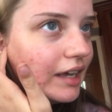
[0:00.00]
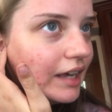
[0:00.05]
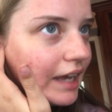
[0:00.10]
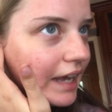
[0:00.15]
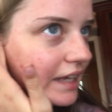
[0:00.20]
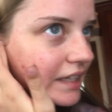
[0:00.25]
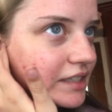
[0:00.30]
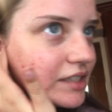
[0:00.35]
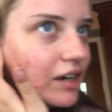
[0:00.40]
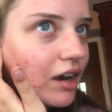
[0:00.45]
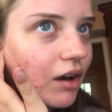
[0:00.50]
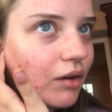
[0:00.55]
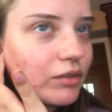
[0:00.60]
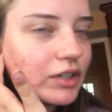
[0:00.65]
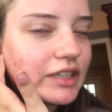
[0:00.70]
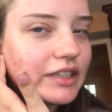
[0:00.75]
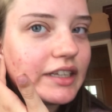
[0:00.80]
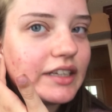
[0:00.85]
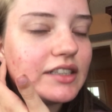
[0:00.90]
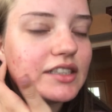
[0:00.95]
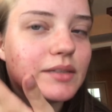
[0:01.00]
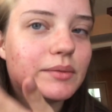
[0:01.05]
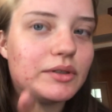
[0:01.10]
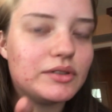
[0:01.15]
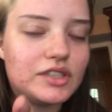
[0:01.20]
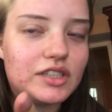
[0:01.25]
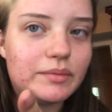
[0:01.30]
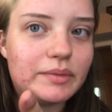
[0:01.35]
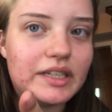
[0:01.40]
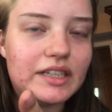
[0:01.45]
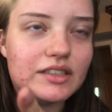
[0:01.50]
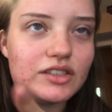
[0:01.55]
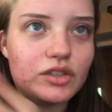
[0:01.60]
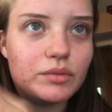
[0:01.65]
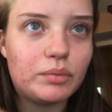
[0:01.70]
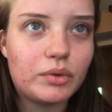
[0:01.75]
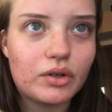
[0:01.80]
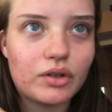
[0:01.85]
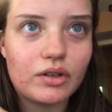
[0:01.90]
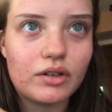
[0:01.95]
It's not really supposed to be
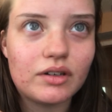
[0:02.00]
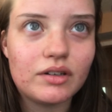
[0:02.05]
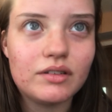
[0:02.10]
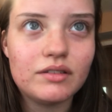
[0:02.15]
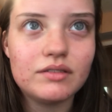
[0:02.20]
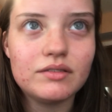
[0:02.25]
super